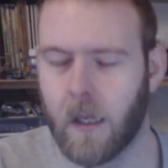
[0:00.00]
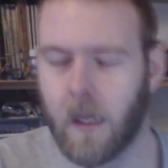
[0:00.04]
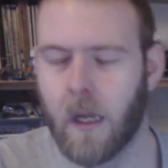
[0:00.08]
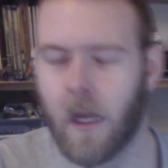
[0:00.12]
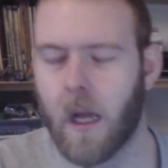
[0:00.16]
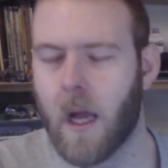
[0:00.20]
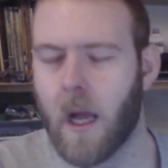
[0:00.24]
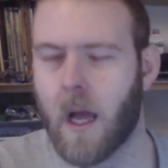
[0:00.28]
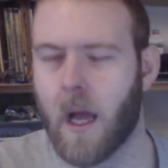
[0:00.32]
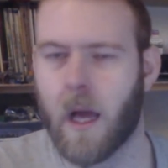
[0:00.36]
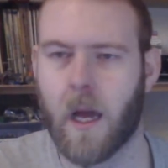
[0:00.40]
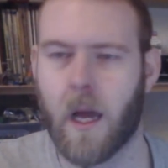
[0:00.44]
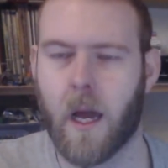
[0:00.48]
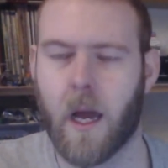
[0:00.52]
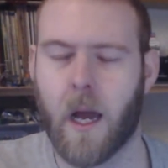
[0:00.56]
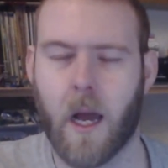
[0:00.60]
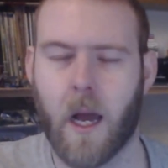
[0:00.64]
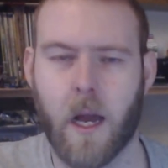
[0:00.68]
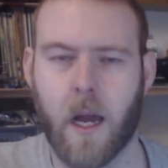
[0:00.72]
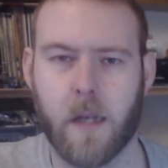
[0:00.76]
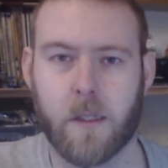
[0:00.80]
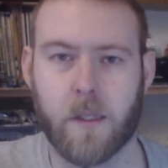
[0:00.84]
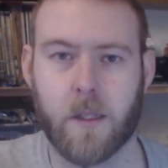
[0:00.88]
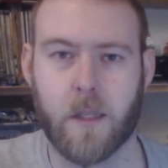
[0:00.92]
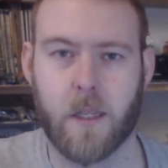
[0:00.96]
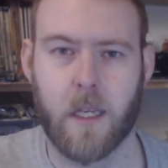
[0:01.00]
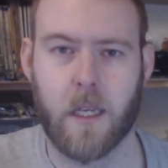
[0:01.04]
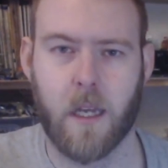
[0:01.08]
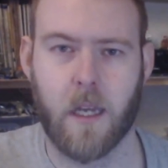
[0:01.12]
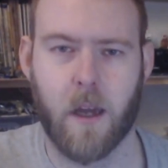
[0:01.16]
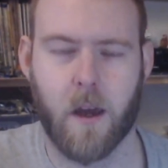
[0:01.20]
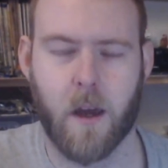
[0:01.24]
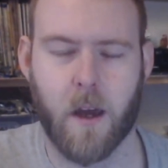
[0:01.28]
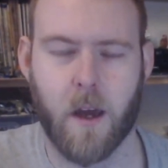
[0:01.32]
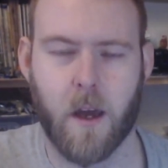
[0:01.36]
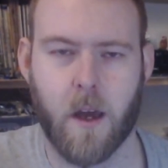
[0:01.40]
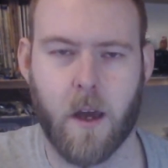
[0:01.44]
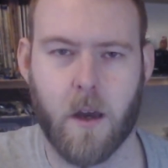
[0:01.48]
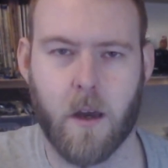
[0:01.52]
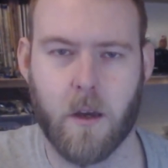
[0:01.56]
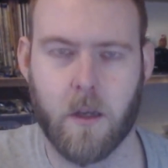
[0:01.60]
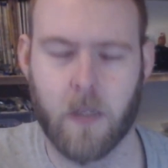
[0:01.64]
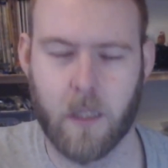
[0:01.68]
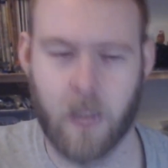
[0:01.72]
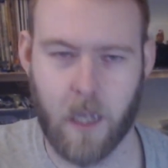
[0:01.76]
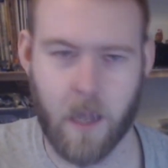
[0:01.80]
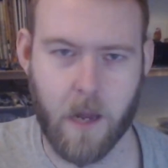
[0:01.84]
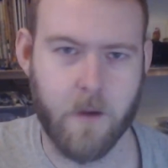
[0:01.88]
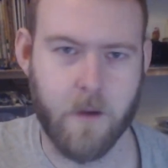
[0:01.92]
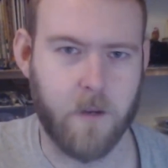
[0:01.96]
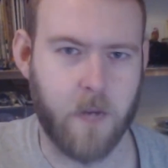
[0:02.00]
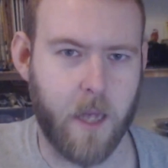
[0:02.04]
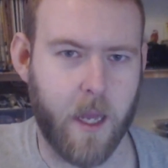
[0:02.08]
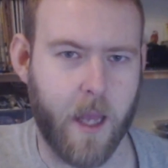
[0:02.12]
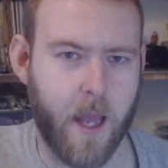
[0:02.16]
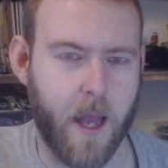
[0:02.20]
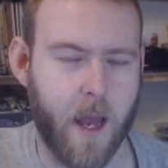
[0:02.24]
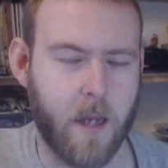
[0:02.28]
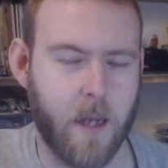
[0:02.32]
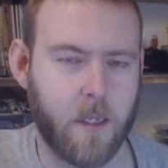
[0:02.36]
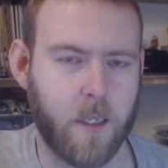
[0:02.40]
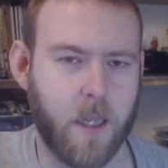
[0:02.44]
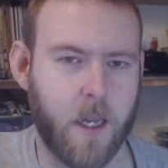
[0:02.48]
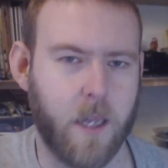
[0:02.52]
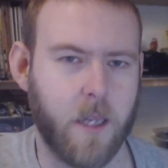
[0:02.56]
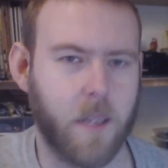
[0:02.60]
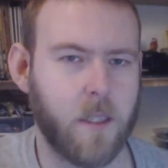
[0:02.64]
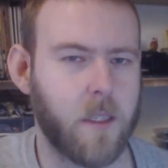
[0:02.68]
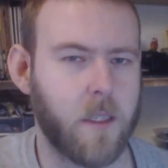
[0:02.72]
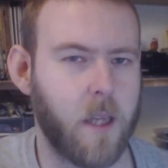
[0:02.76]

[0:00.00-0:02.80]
and the unloading access.